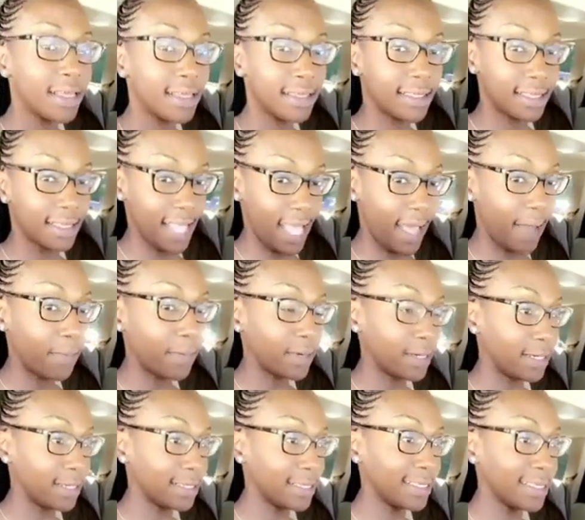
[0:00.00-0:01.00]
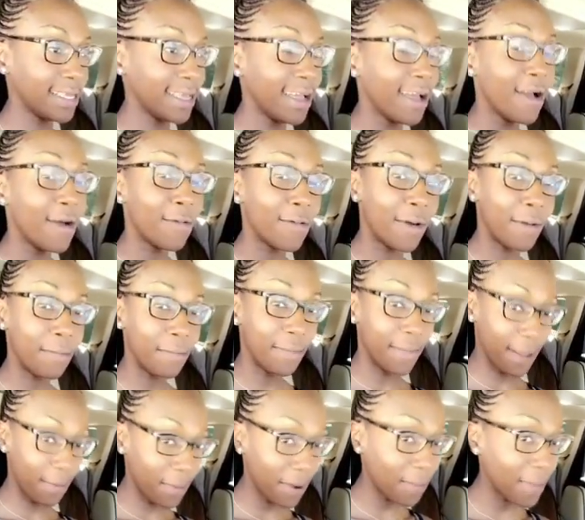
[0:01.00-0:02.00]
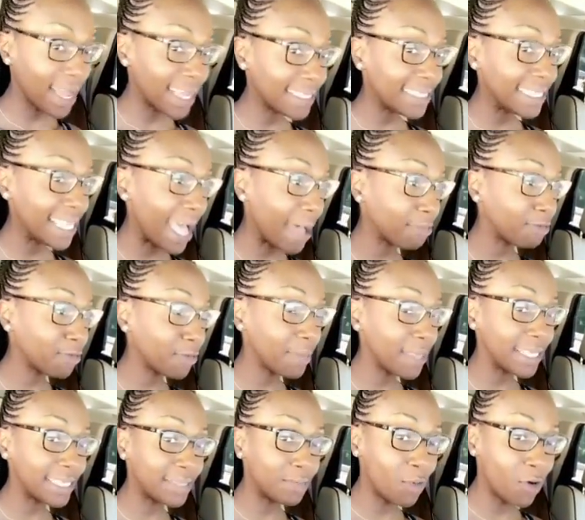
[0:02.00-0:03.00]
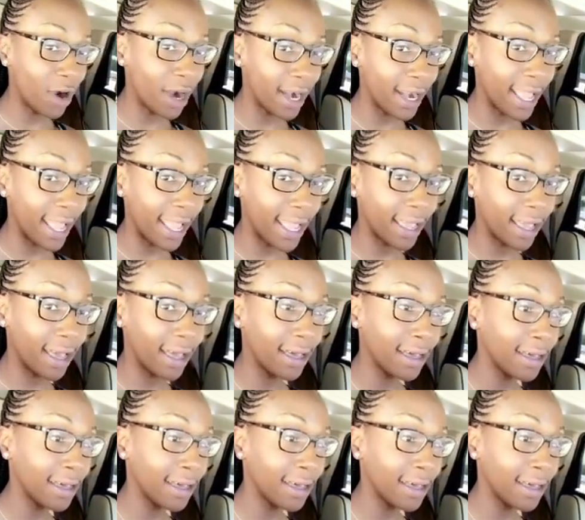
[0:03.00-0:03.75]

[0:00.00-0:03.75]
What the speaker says: Snappers, remember my snaps from this morning?